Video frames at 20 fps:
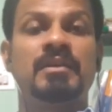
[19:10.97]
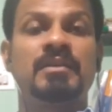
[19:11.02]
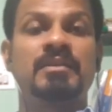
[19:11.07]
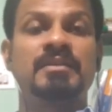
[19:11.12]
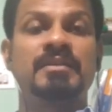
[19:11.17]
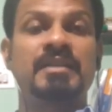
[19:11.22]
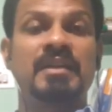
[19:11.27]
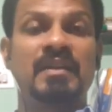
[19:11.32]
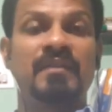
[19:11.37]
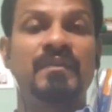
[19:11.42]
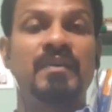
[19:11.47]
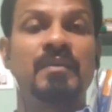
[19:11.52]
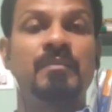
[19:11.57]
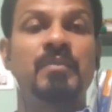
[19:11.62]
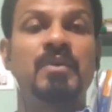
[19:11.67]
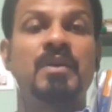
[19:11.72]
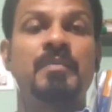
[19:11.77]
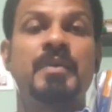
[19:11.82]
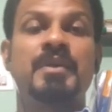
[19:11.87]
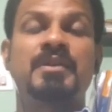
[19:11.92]

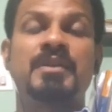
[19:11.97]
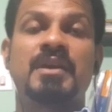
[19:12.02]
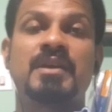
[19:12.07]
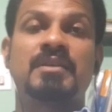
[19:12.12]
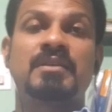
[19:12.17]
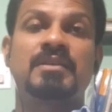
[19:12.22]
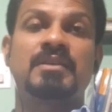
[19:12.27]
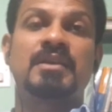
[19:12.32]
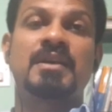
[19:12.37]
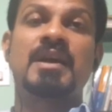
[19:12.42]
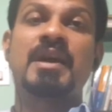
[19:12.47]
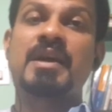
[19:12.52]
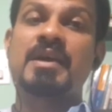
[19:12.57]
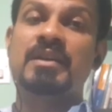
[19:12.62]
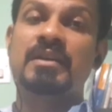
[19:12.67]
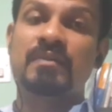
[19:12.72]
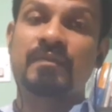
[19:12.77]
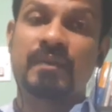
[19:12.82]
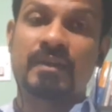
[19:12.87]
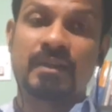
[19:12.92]
self-employment and
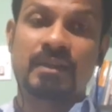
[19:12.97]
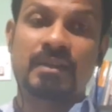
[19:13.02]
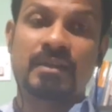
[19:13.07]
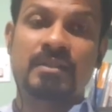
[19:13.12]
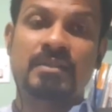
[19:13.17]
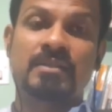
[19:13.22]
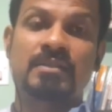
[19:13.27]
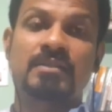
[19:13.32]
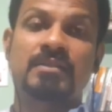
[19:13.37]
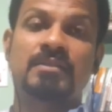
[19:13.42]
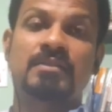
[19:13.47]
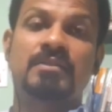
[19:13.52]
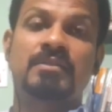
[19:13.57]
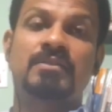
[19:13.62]
hired workers,